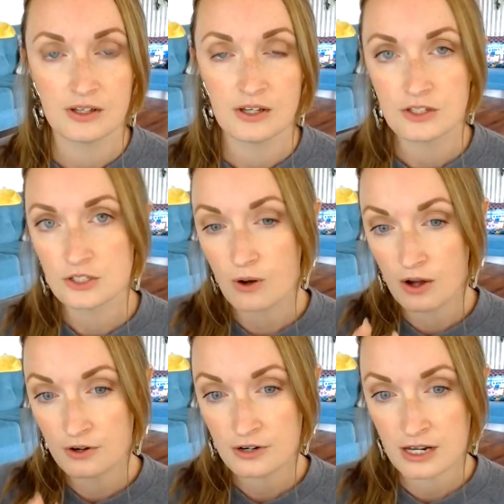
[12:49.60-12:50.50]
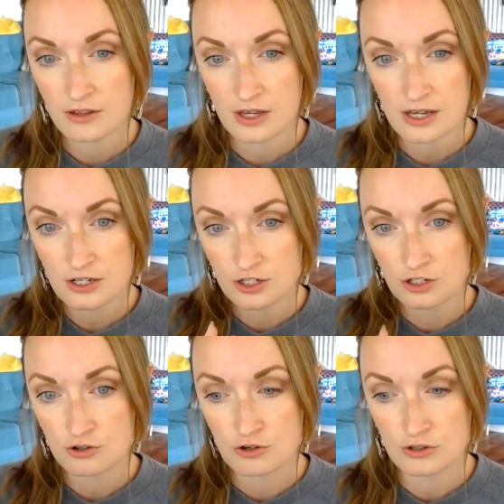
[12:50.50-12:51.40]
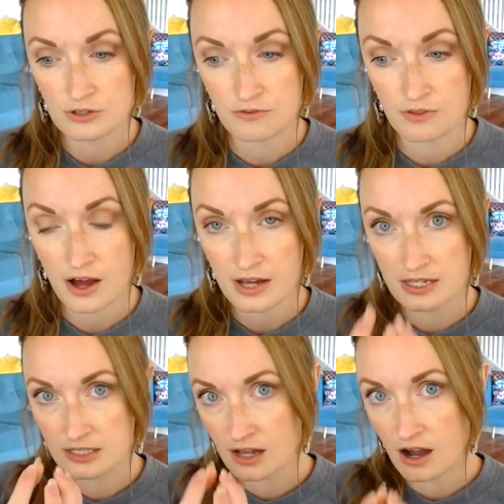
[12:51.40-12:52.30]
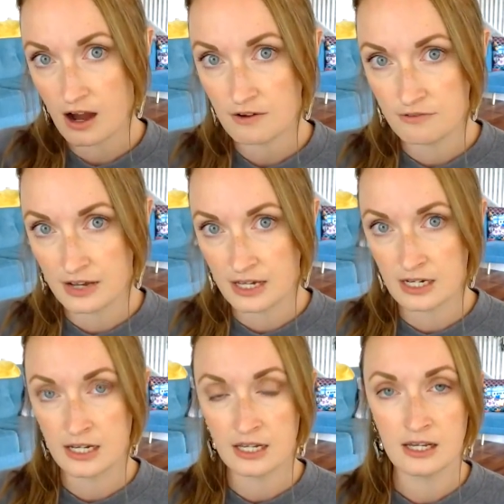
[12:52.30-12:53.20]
So, underneath each intrusive thought is often